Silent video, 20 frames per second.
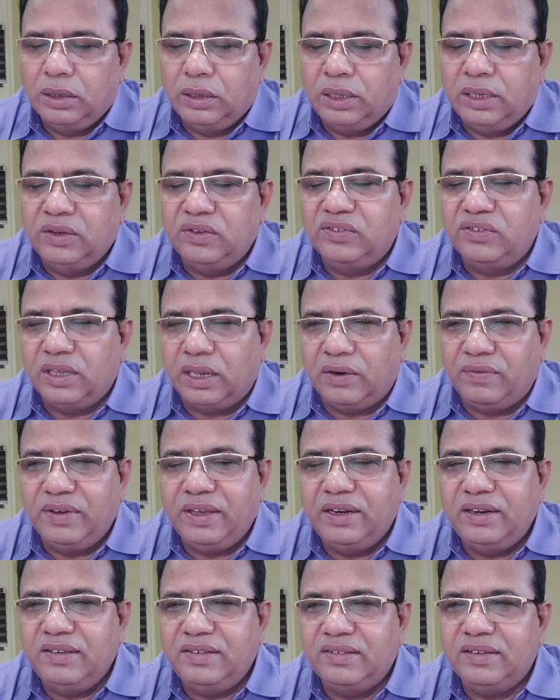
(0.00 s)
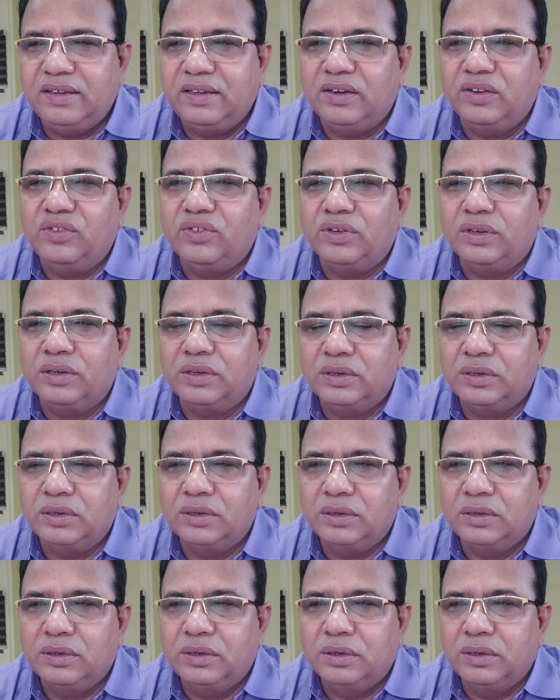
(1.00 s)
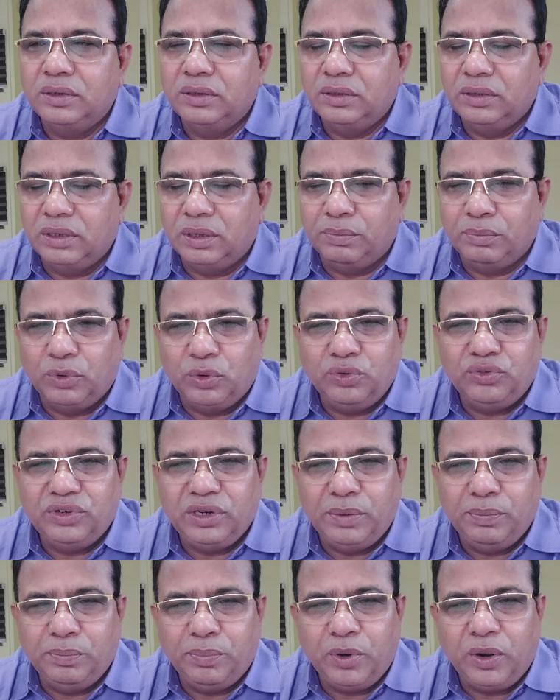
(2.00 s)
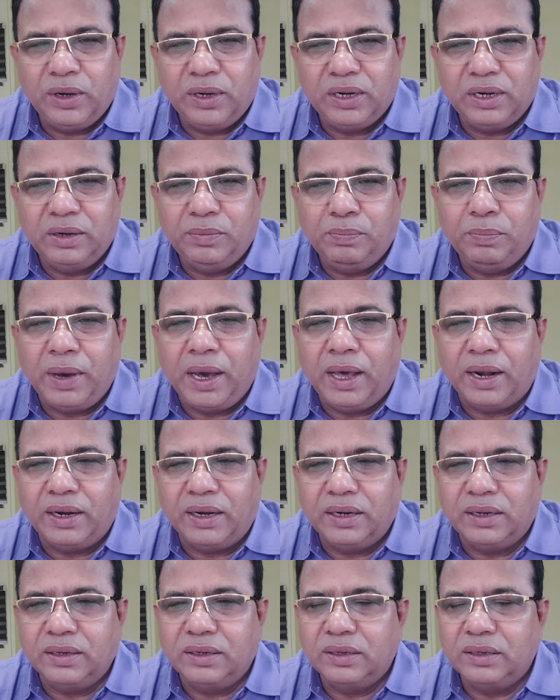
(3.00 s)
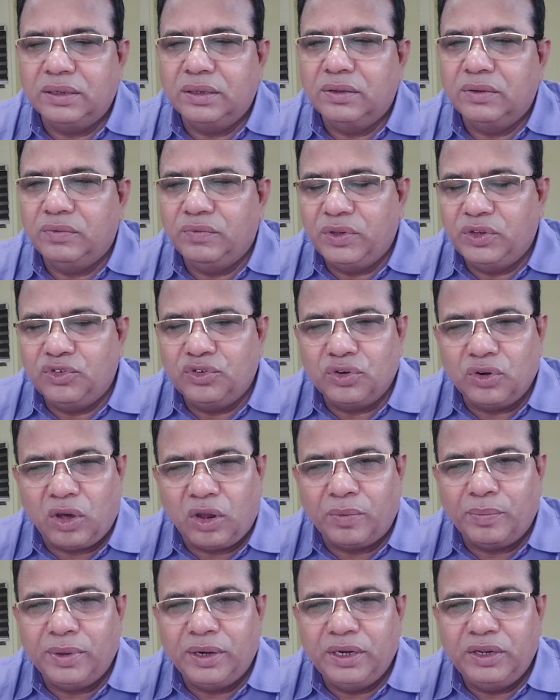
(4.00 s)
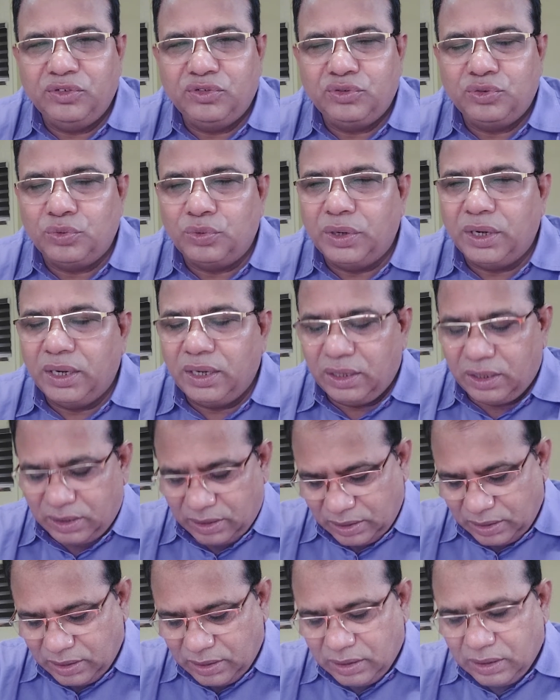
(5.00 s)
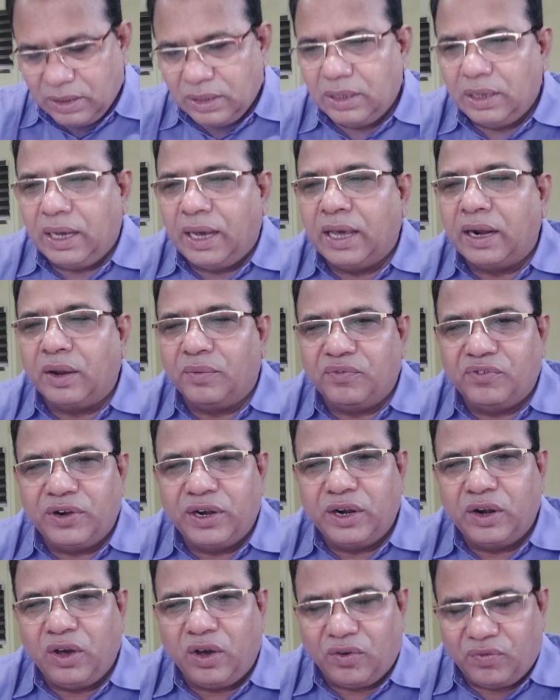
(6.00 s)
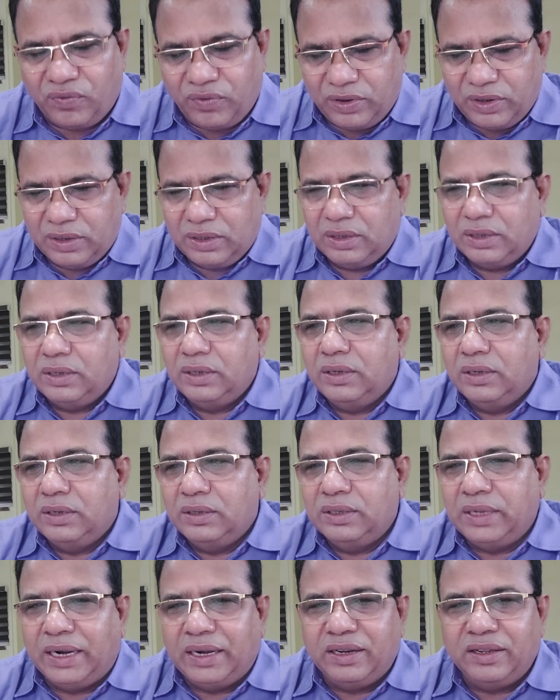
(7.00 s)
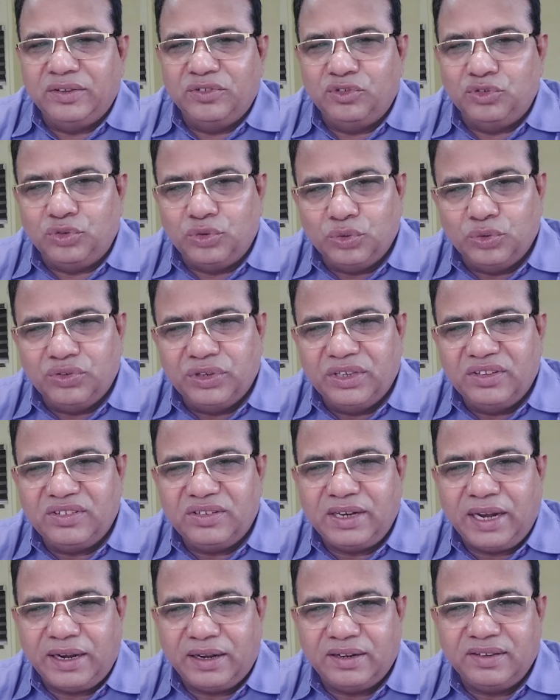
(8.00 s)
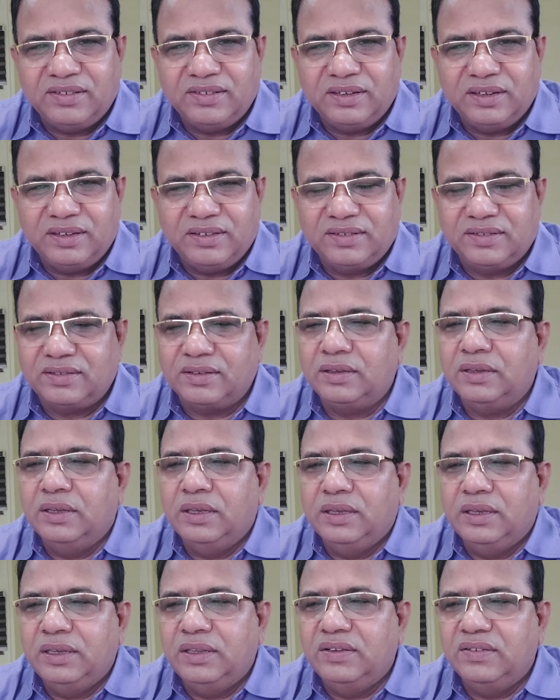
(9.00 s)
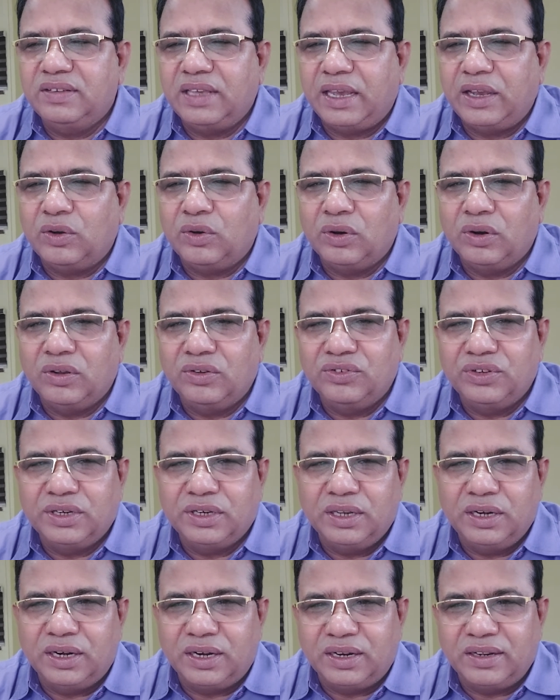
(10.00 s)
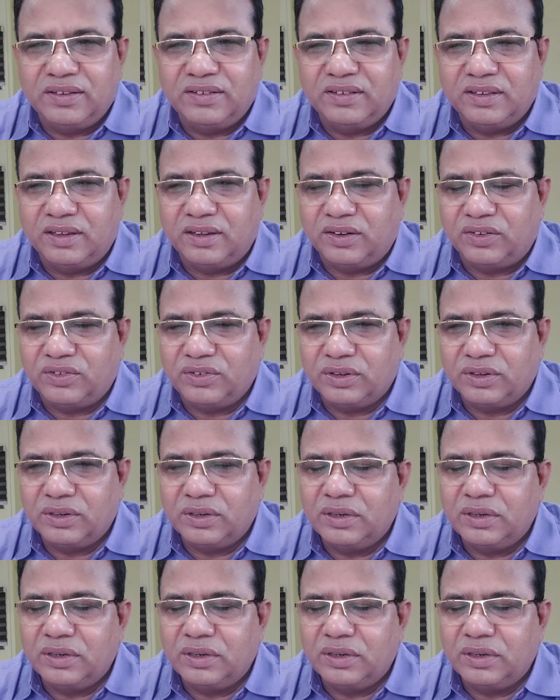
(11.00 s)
In survey research, the most important part which normally students are afraid of, that is using statistics in psychological research,